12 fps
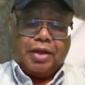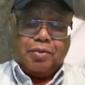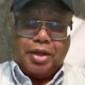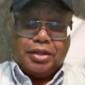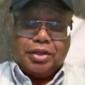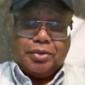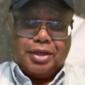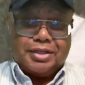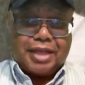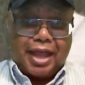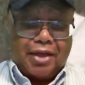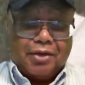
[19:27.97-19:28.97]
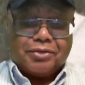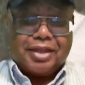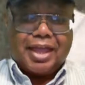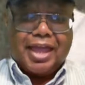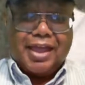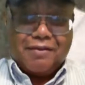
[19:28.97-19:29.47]
When they went through his
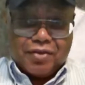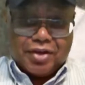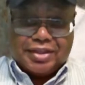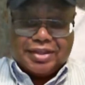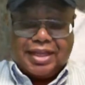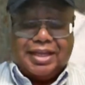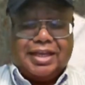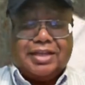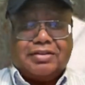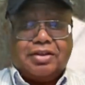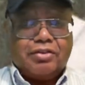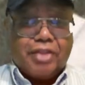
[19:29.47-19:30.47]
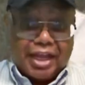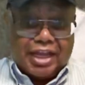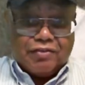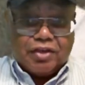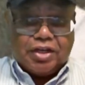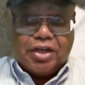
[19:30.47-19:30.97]
house, everything is
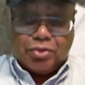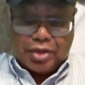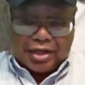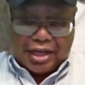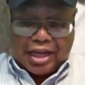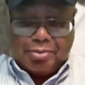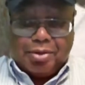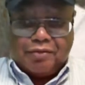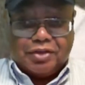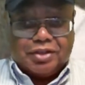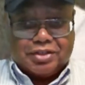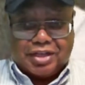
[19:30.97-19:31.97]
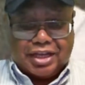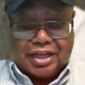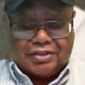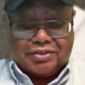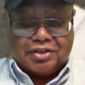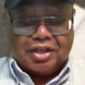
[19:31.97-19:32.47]
there. They even know the name of
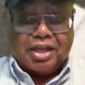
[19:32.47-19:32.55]
his